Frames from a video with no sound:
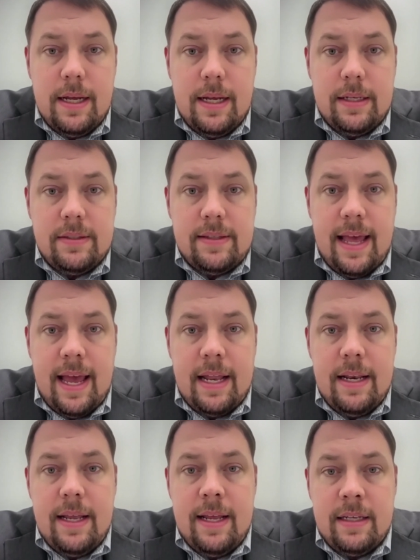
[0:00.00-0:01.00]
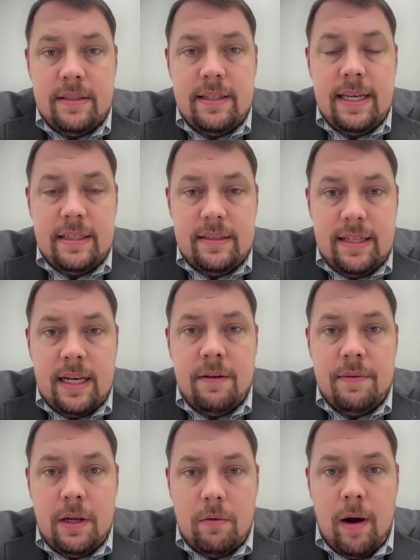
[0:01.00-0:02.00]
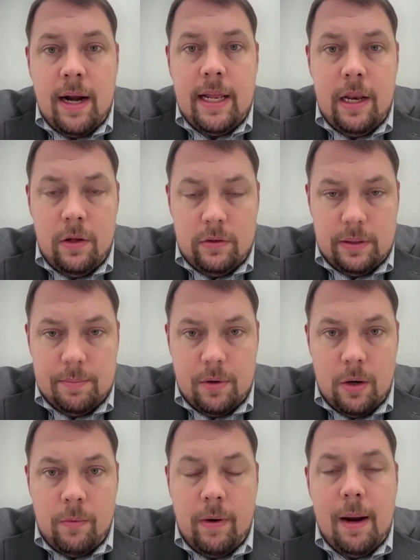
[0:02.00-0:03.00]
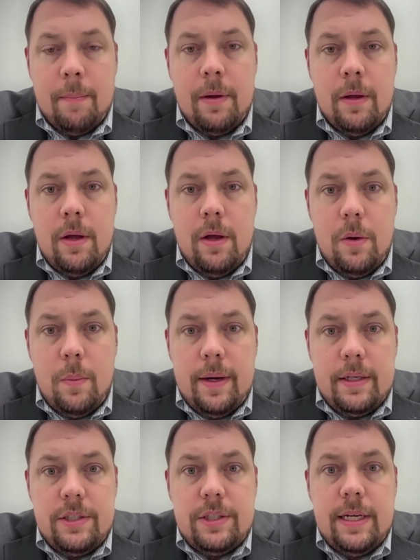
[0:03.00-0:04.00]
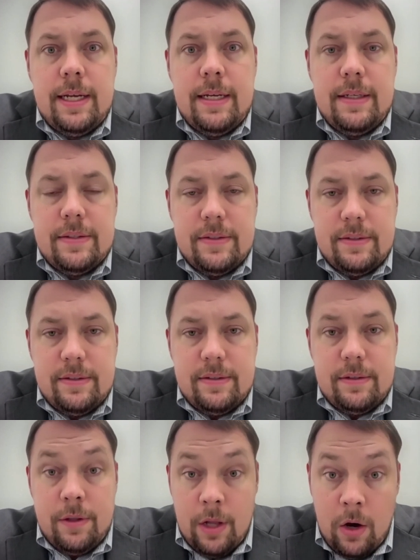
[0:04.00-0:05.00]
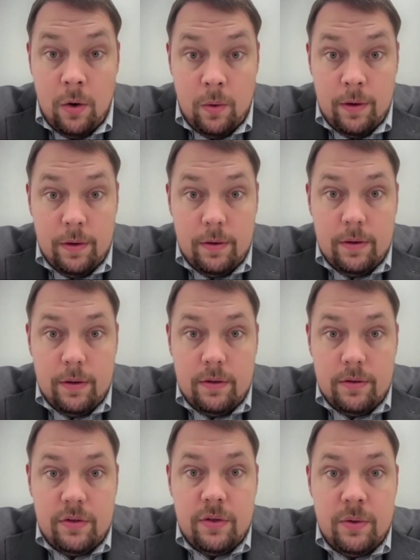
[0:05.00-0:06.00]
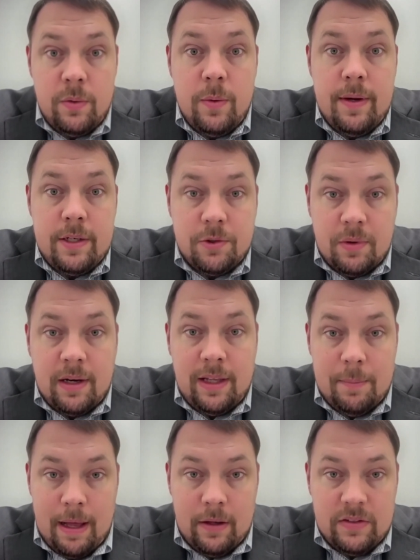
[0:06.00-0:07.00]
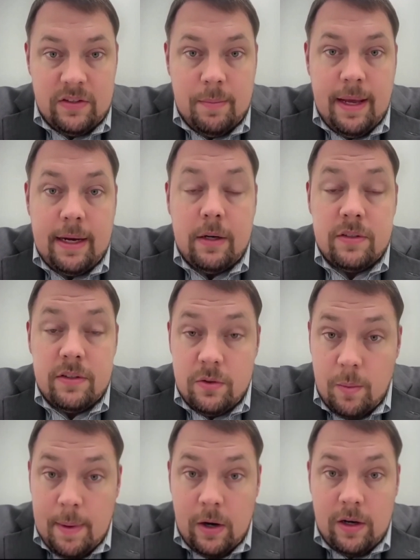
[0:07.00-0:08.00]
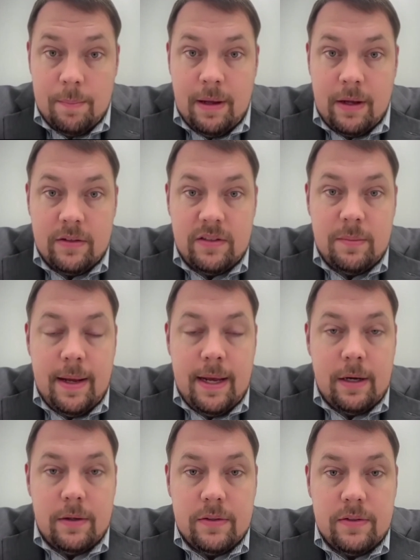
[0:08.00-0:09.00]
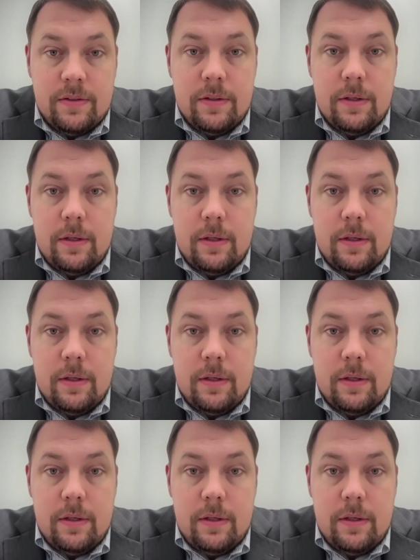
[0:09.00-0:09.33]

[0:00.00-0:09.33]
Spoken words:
is the extent of the Iranian nuclear program, which is known to Israeli policymakers and to American policymakers,